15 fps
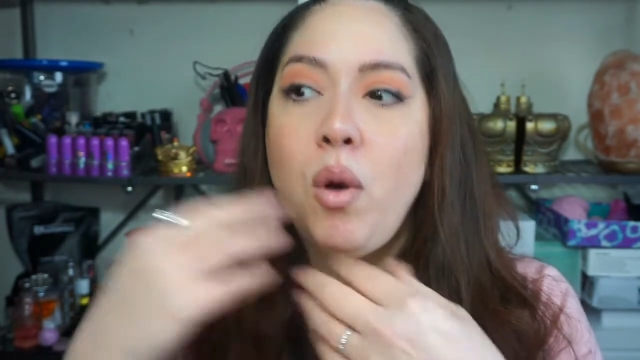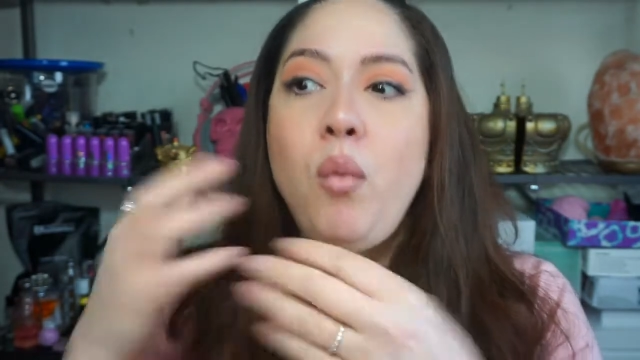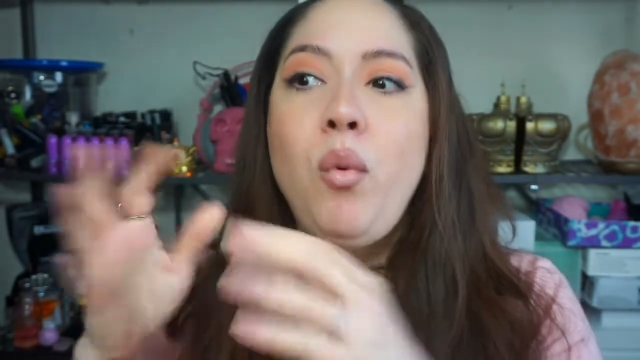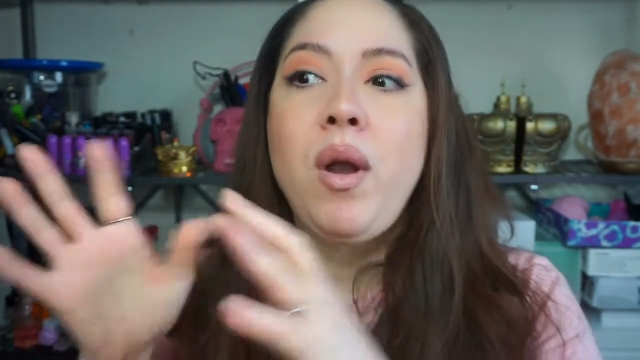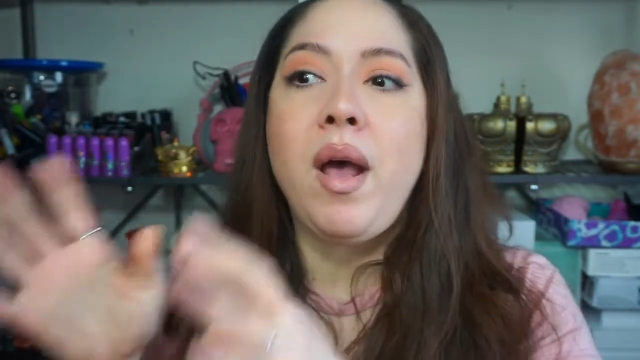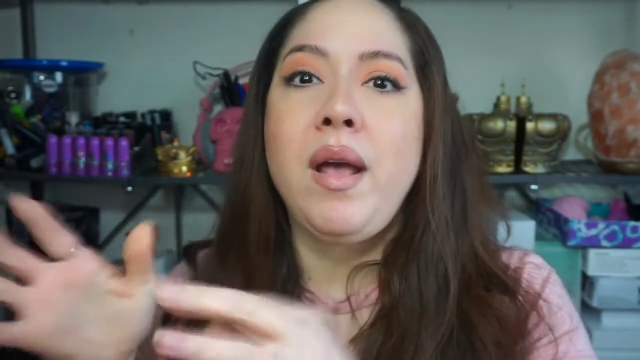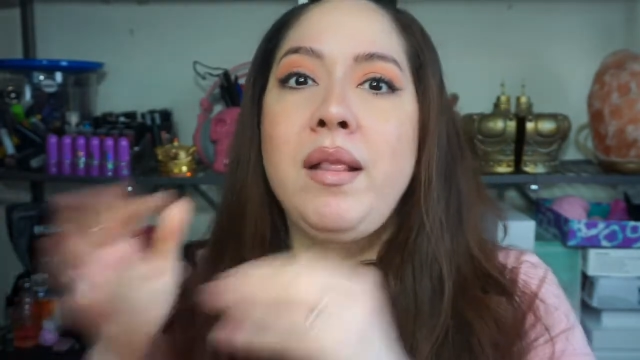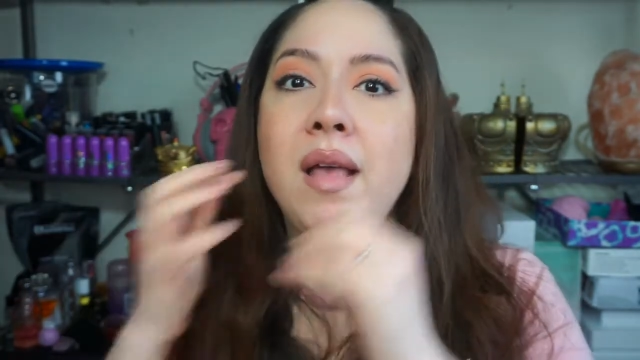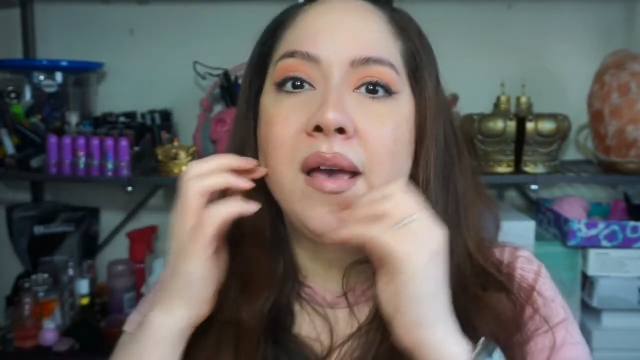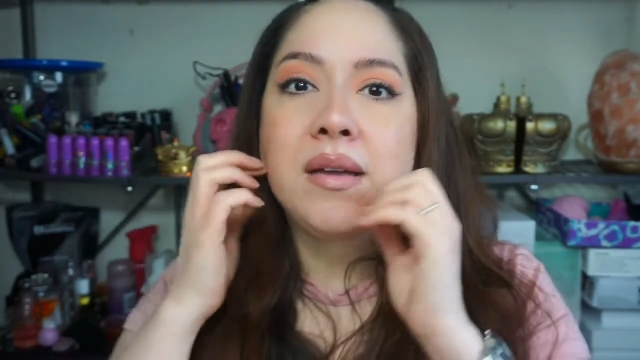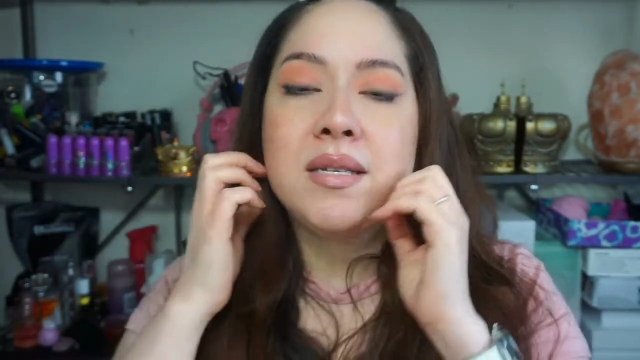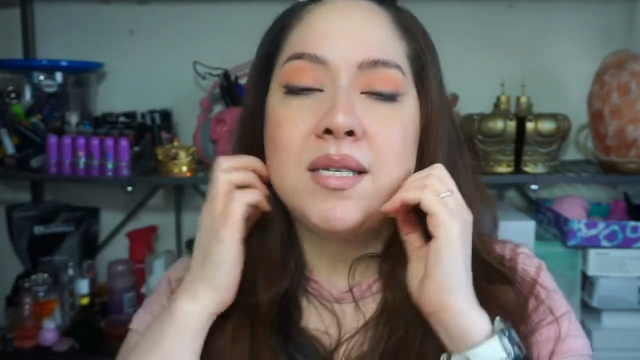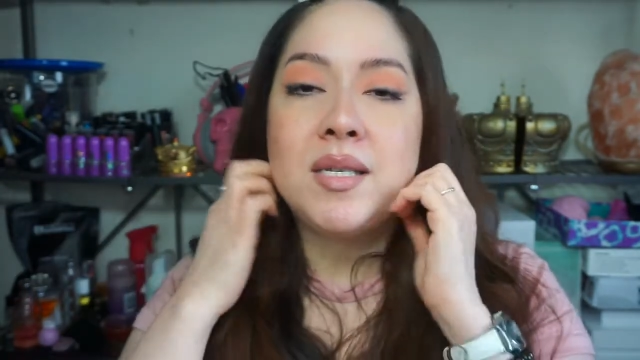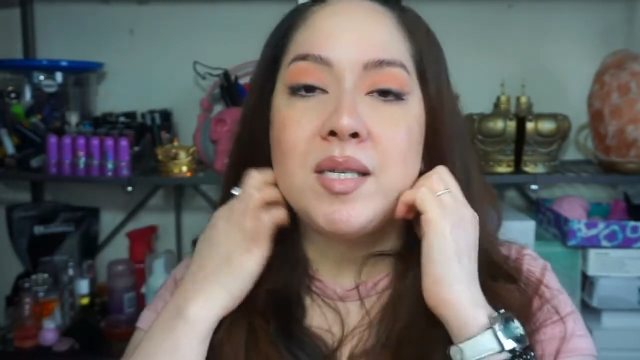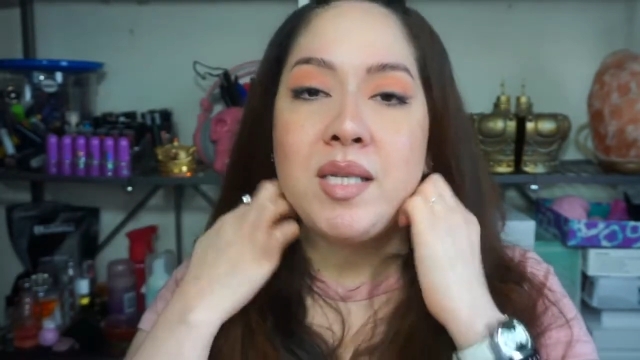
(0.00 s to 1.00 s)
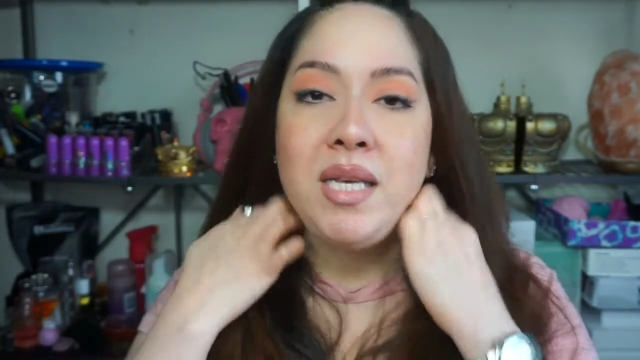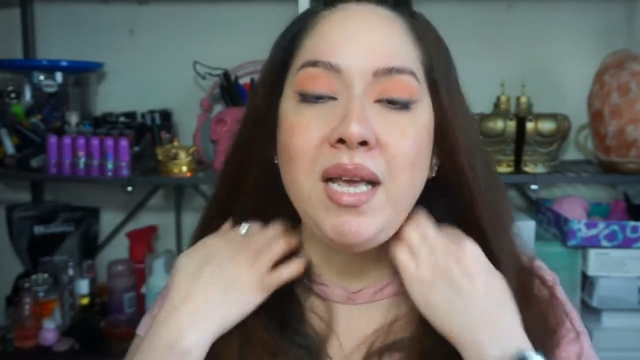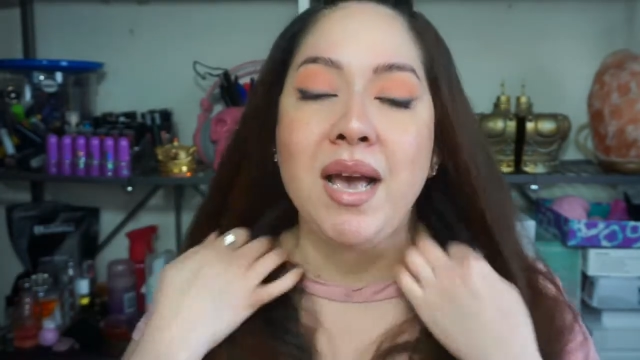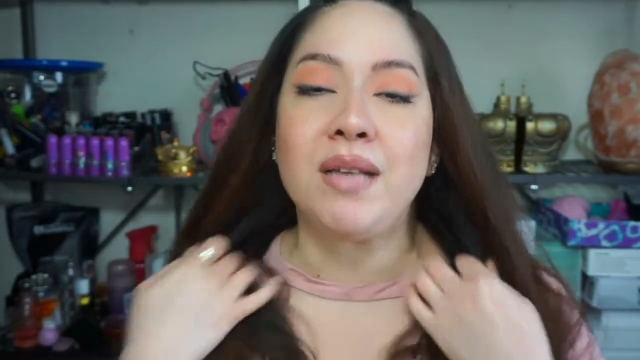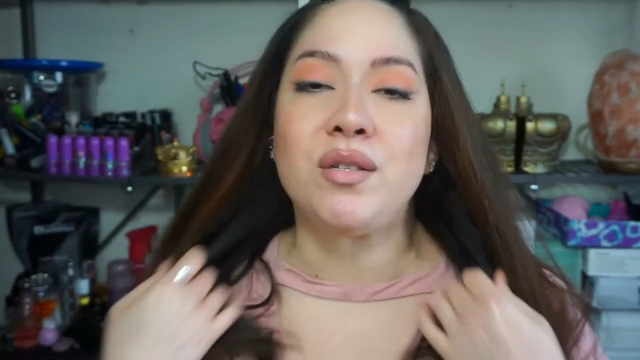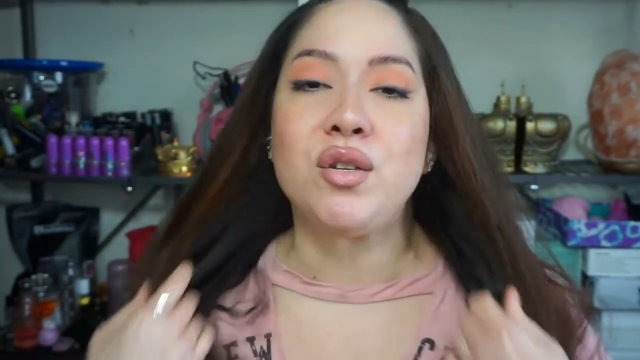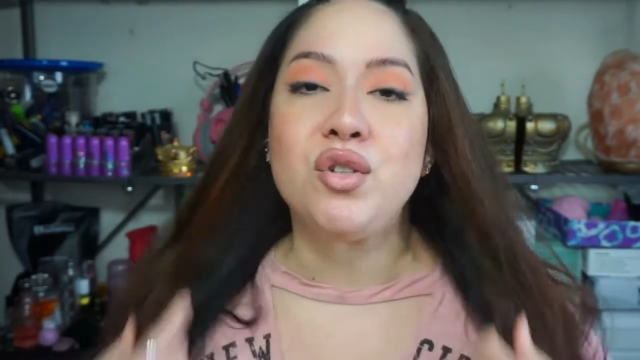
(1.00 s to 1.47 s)
What would I like to
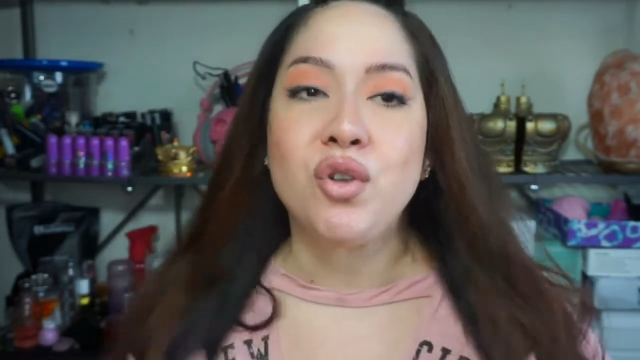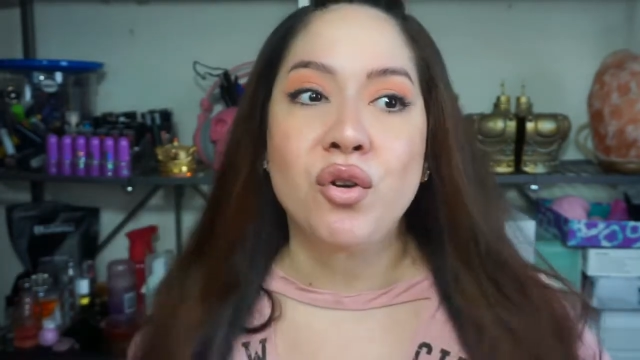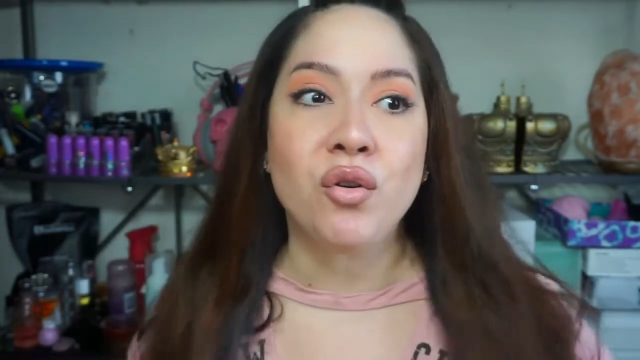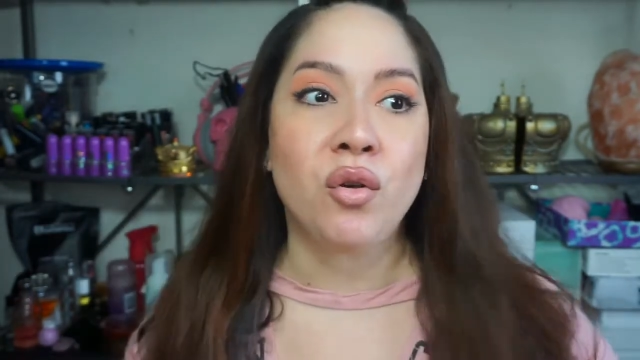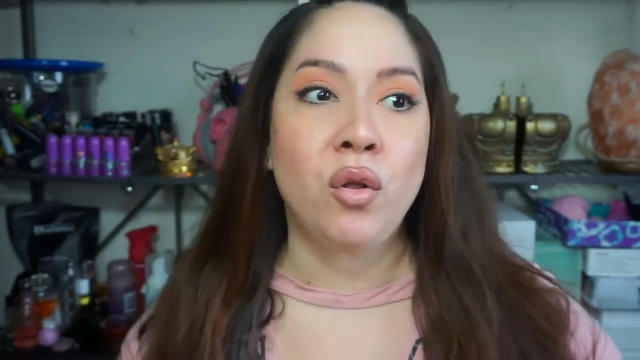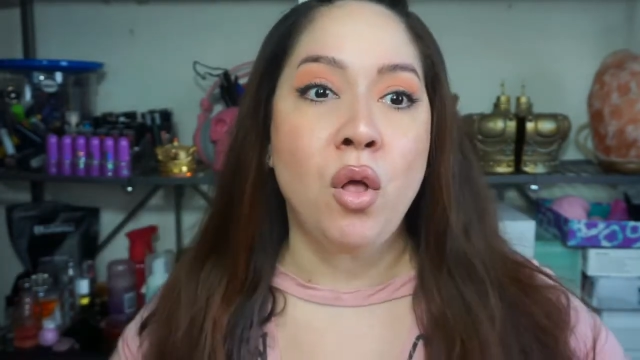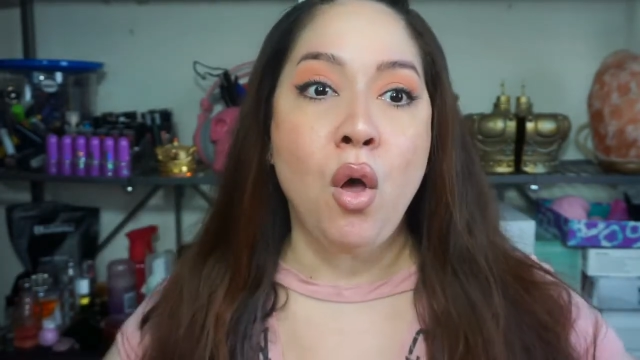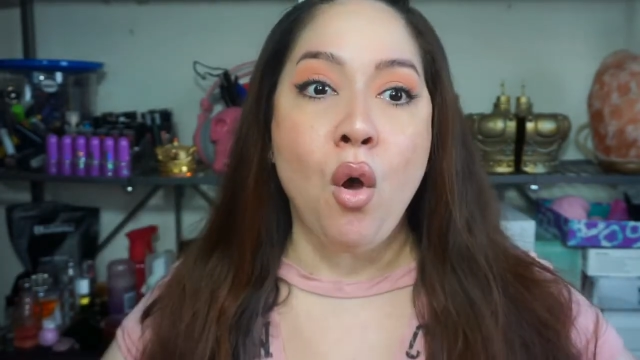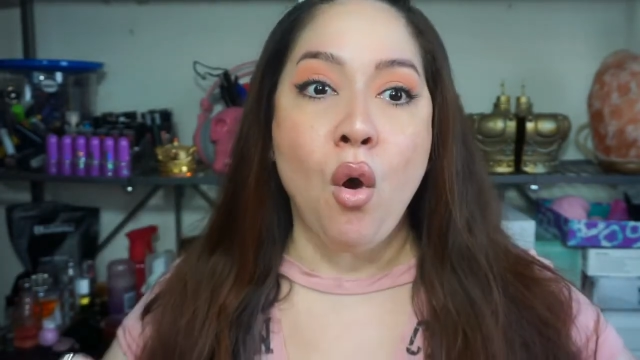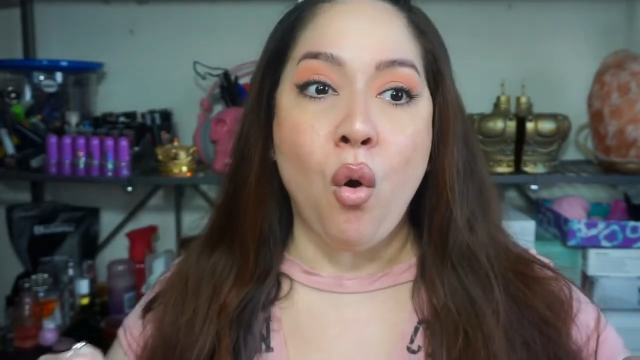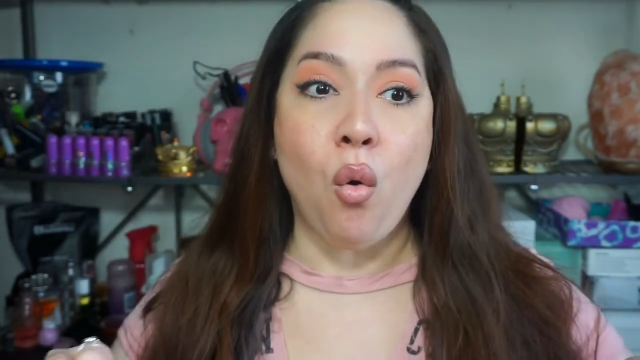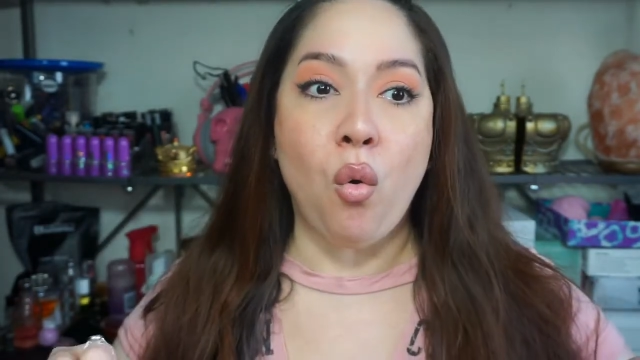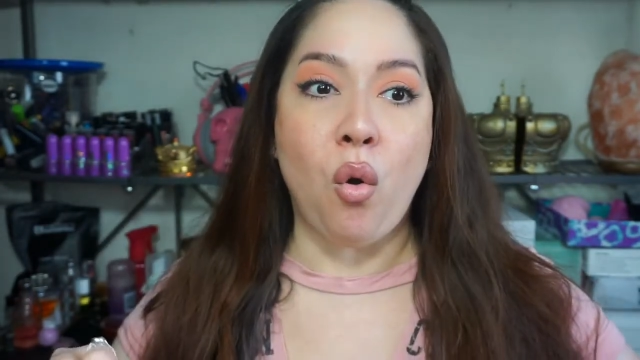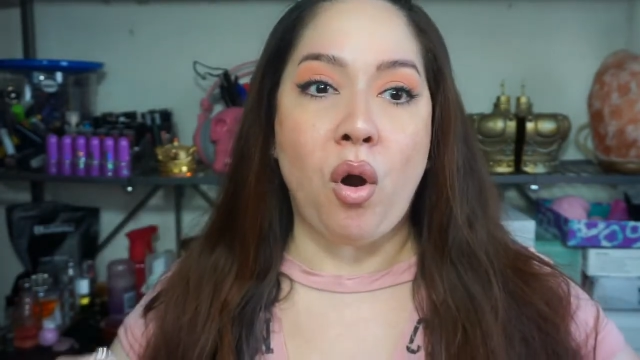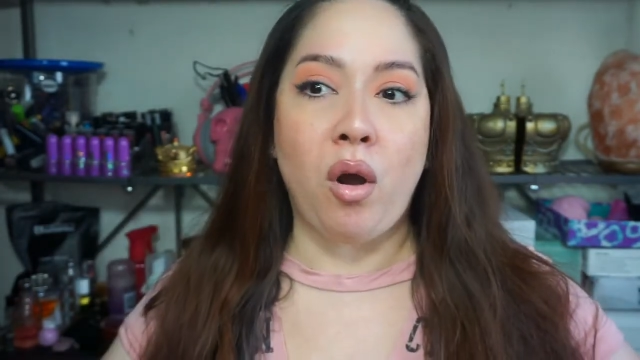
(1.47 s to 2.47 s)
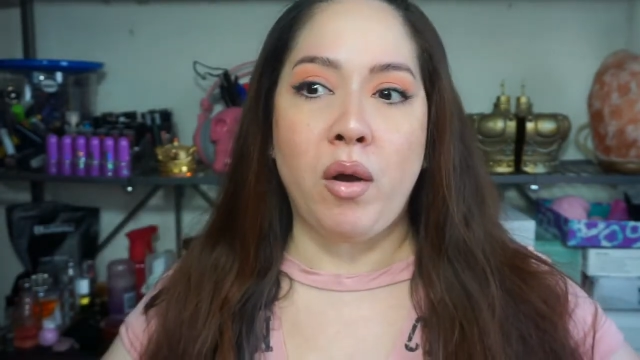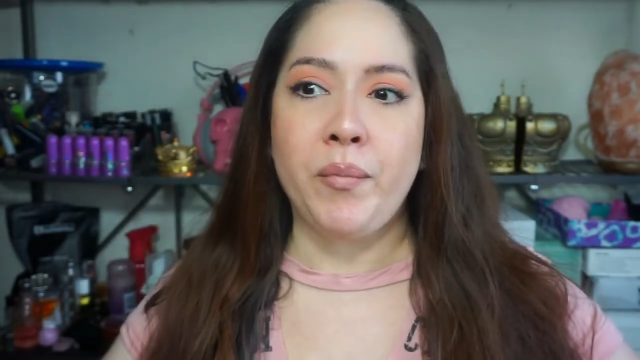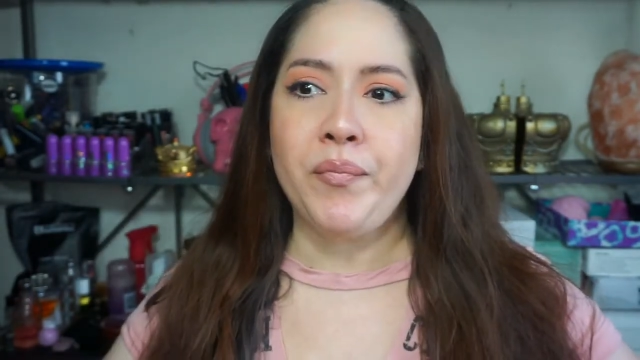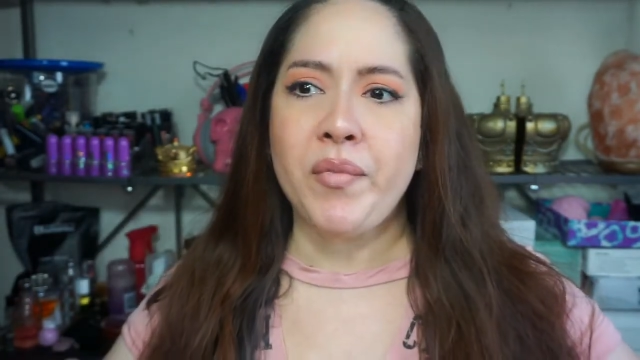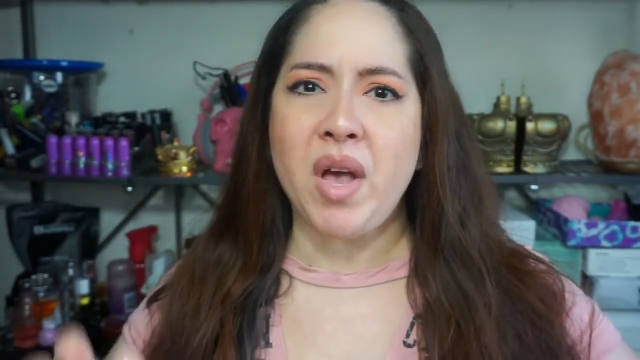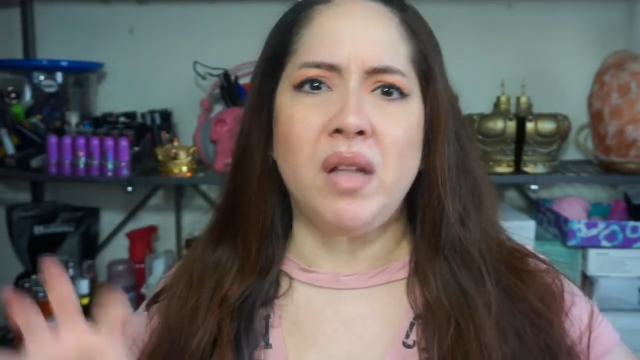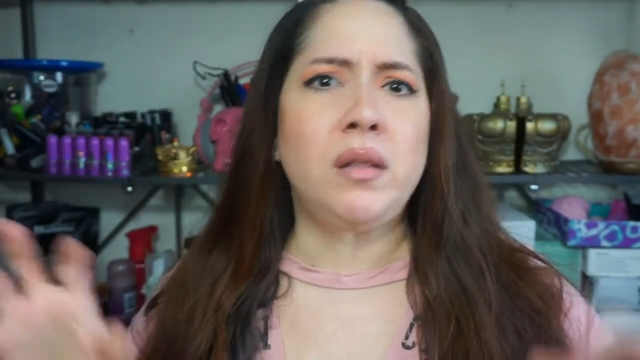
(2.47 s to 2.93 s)
see as a journal
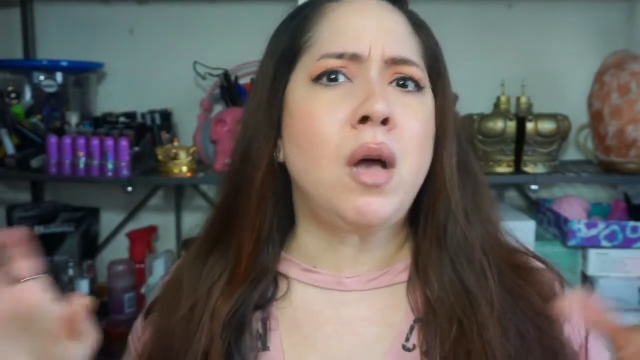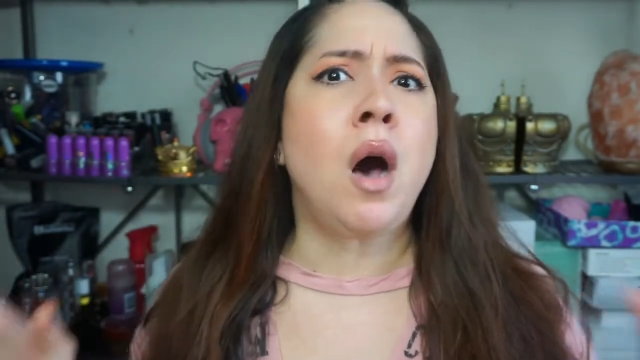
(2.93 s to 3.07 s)
or a